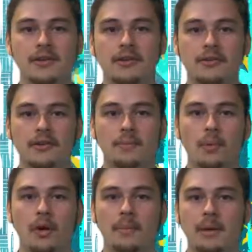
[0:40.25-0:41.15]
You can learn
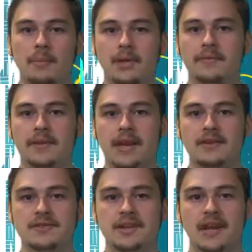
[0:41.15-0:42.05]
more about
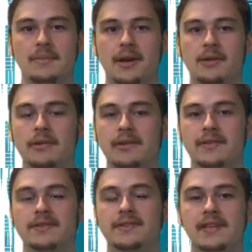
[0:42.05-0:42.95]
Beautification Day by going to
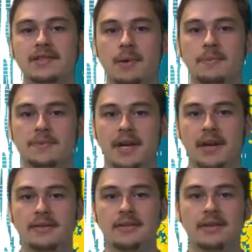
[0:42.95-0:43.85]
the city's
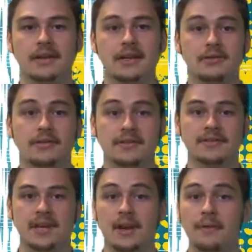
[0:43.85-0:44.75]
website. You can
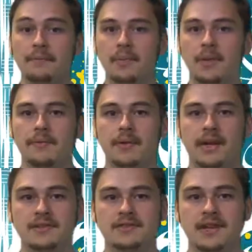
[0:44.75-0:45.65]
sign up for
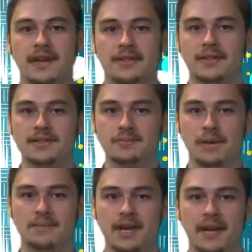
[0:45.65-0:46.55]
Beautification Day at this
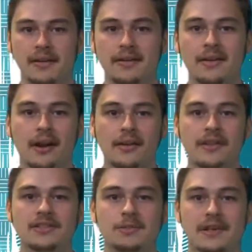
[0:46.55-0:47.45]
website, a
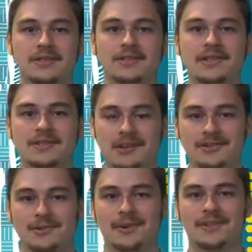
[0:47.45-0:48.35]
link to which is
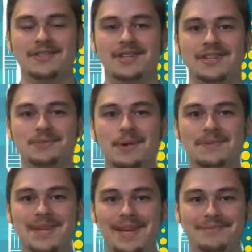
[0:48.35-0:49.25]
also on the city's
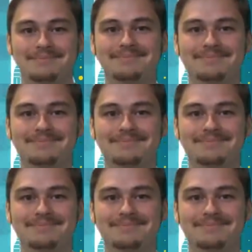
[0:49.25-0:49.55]
website.